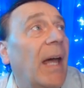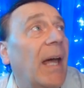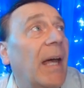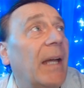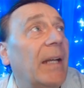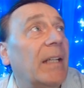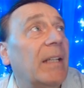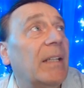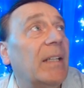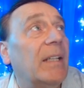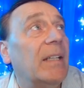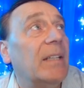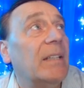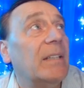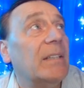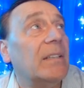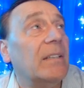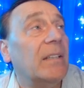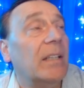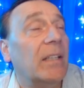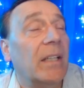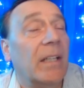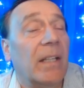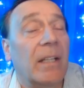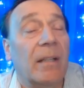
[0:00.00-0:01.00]
And it
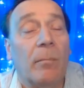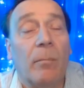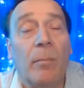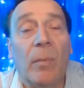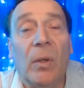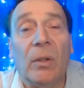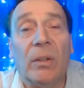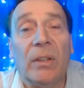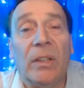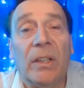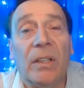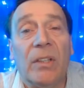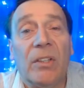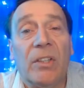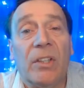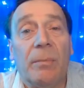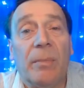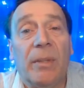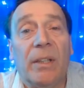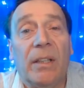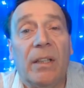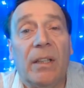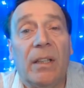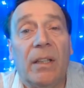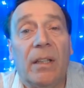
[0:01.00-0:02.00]
is a
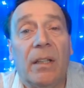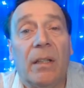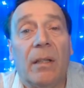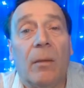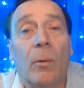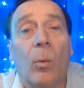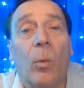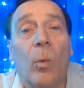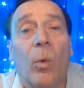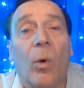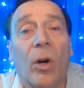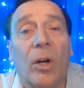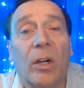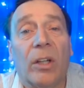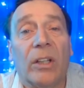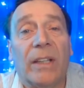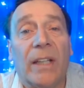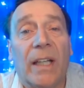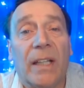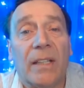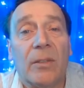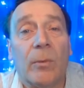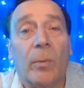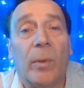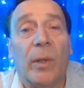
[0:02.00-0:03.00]
multi-GPT
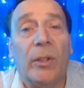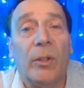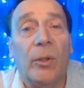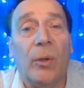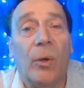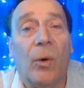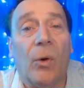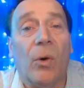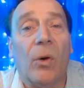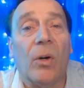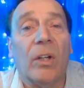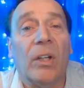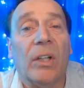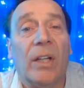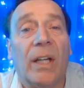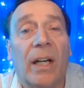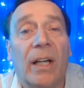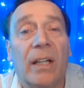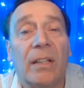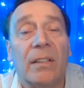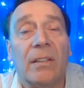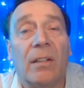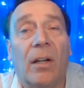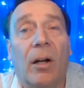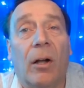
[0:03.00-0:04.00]
workdesk where you
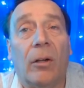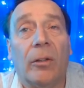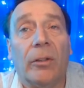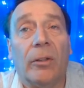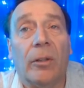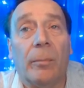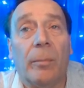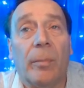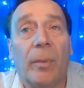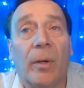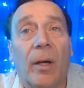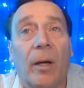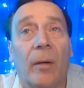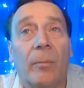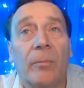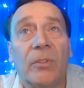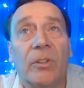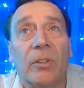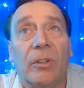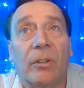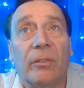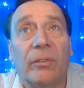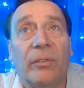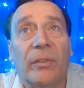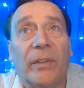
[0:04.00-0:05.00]
organize all your
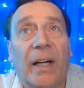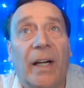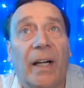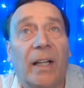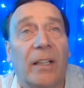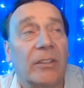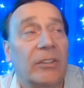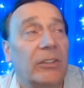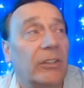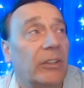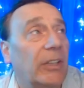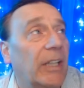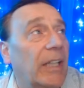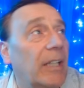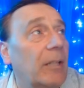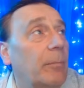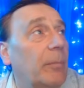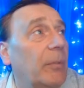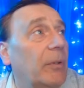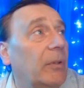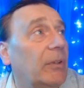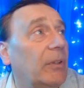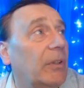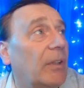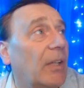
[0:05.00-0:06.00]
prompts, your files, your
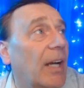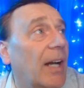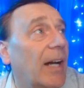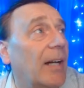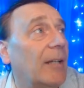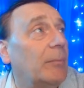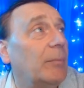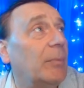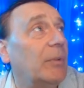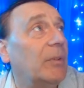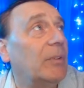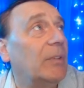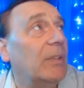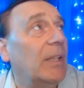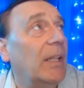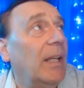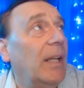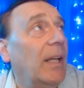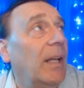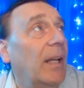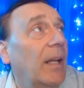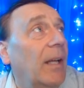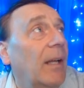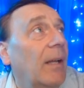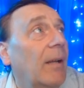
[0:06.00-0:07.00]
input, your output.
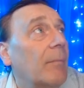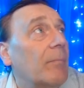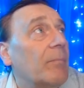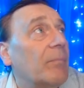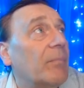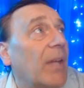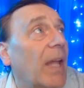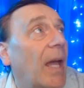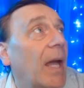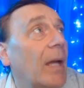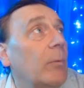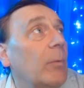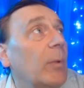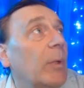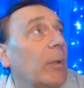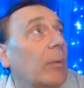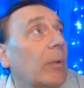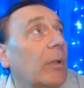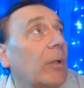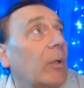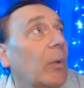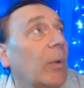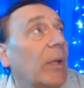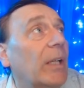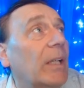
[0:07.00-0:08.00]
And we
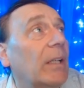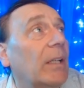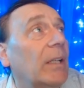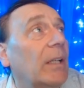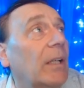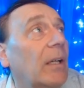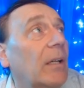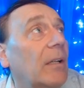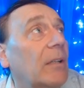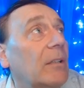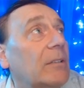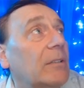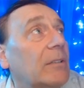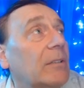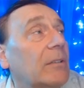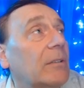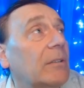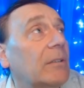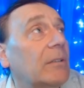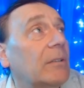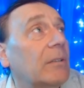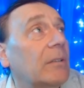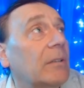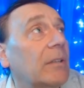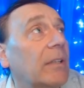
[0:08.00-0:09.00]
will quickly
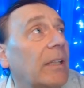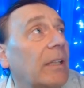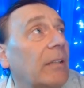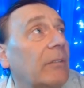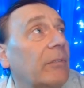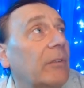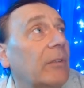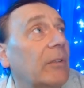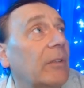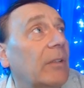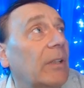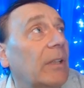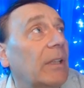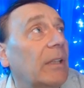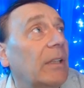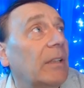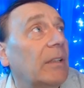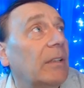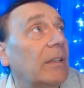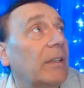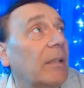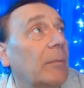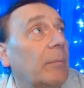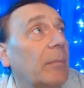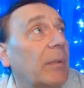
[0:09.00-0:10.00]
also give you a
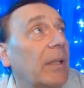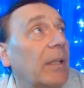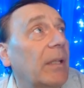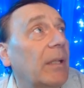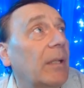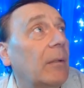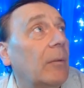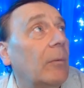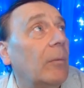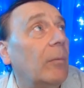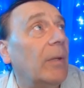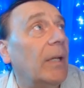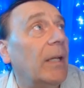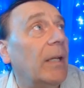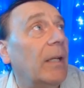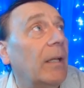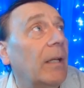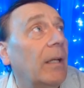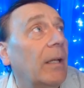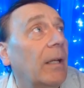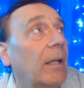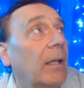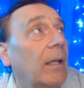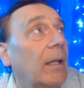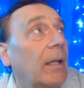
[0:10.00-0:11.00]
little tip here
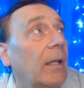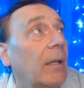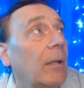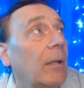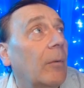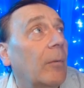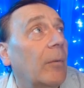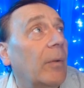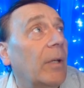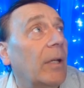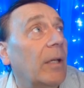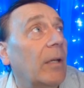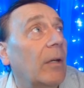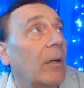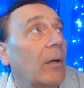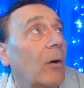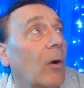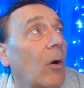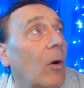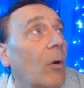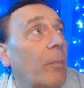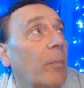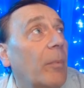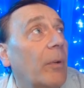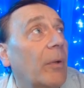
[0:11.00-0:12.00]
when we
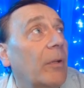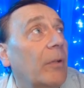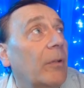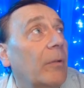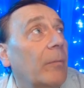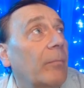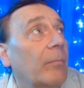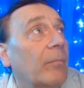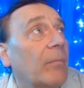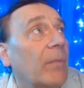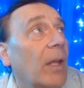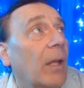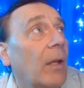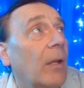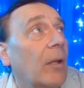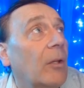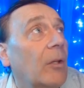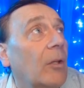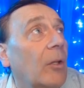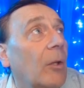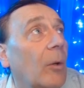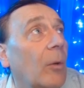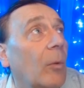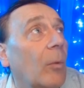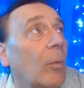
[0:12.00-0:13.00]
open
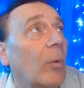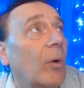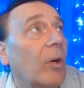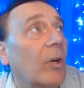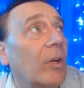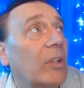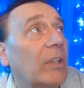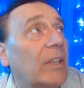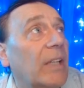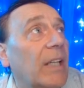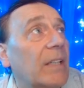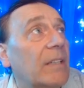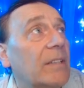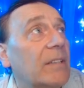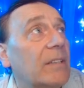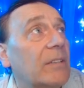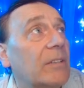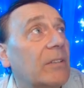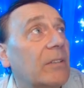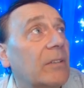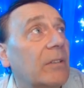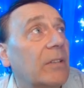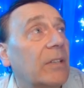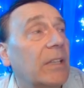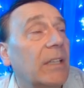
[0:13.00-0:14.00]
the work
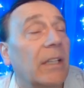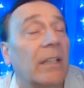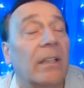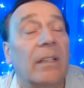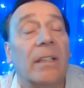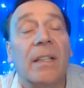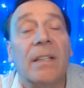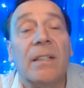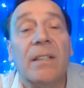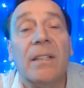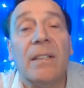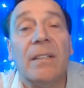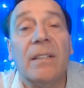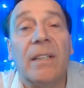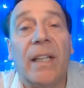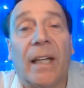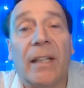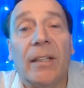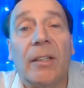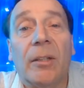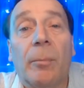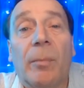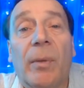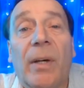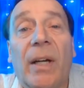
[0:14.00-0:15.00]
desk. So here, this is the
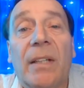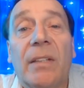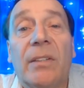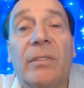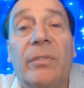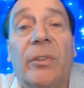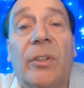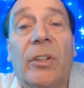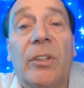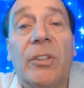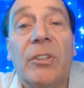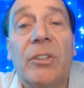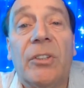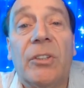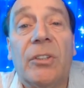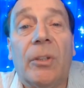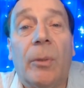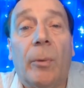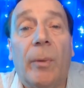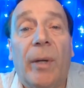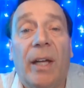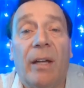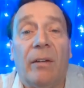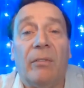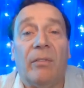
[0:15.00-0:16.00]
enterprise version.
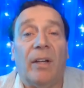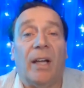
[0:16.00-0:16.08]
So we